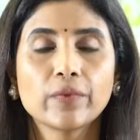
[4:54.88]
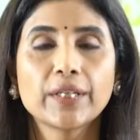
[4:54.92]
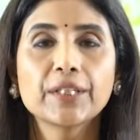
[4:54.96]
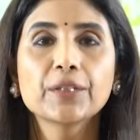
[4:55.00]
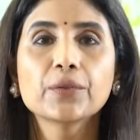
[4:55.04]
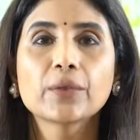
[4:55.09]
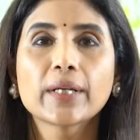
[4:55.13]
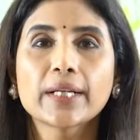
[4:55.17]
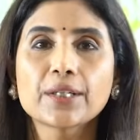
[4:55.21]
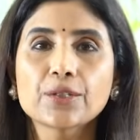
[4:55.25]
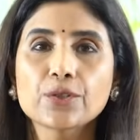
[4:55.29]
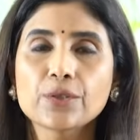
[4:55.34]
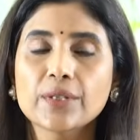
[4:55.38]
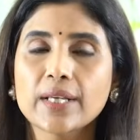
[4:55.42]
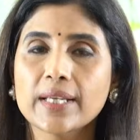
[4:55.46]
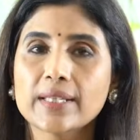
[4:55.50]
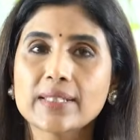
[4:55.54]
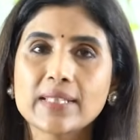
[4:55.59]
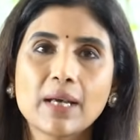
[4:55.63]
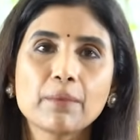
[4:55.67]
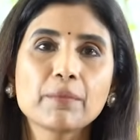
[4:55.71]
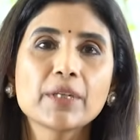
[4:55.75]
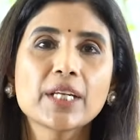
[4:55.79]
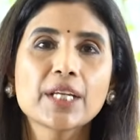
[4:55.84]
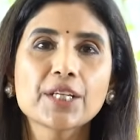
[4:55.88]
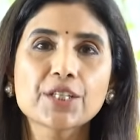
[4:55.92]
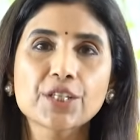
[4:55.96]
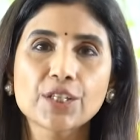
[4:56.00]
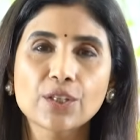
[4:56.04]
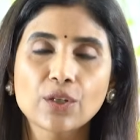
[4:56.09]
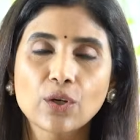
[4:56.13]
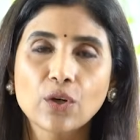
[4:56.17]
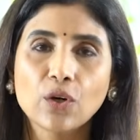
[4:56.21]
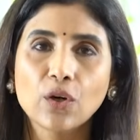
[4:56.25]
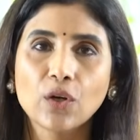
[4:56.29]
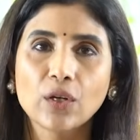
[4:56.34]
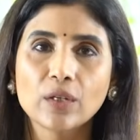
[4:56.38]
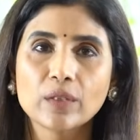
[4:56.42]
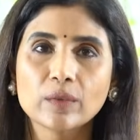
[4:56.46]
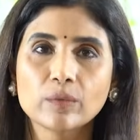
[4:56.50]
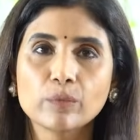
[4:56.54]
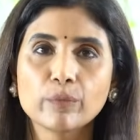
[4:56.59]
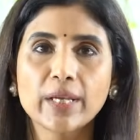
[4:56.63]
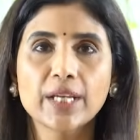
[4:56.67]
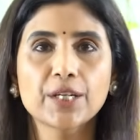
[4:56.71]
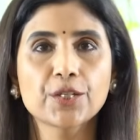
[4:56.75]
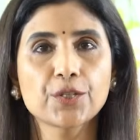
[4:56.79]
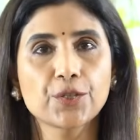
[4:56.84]
When you get to the examination hall,
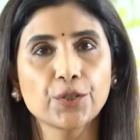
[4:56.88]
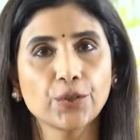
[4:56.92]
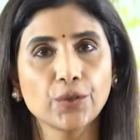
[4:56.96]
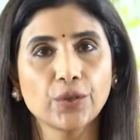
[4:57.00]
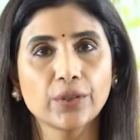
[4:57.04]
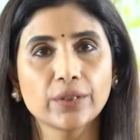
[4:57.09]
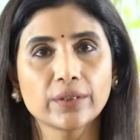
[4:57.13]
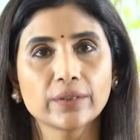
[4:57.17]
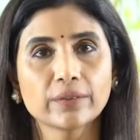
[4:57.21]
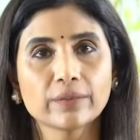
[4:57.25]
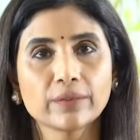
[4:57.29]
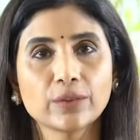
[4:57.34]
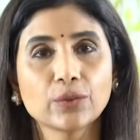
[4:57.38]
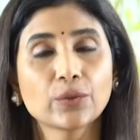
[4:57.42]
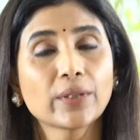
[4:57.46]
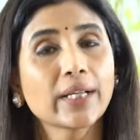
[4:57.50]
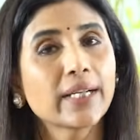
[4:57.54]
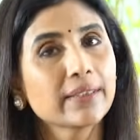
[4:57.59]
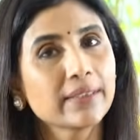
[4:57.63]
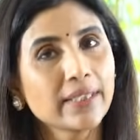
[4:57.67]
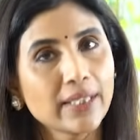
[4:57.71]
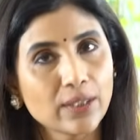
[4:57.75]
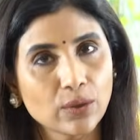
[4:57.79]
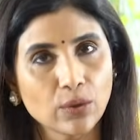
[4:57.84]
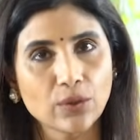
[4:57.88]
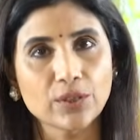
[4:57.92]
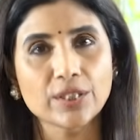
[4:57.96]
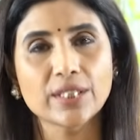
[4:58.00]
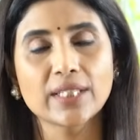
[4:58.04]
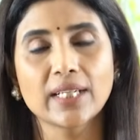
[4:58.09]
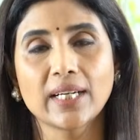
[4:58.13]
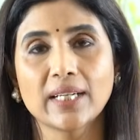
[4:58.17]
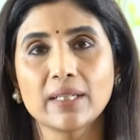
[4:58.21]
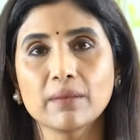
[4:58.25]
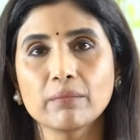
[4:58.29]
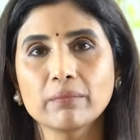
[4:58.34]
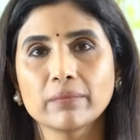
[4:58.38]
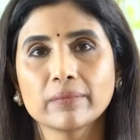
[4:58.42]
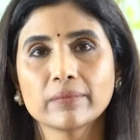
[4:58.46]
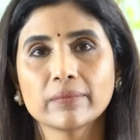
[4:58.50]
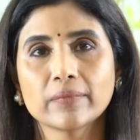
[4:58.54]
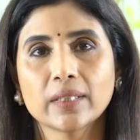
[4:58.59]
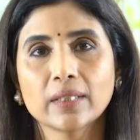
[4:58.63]
make sure you get there on time.